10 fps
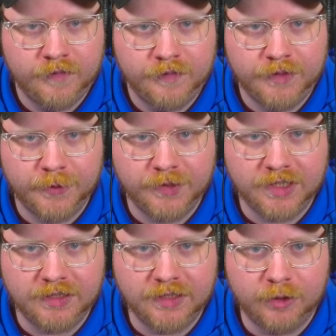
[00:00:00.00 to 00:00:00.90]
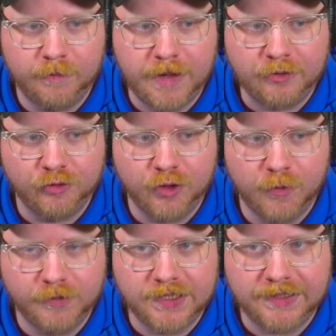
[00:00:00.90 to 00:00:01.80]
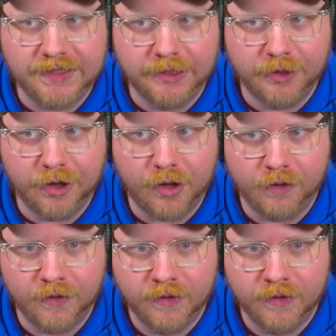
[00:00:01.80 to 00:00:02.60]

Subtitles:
there's a little metronome ticking along.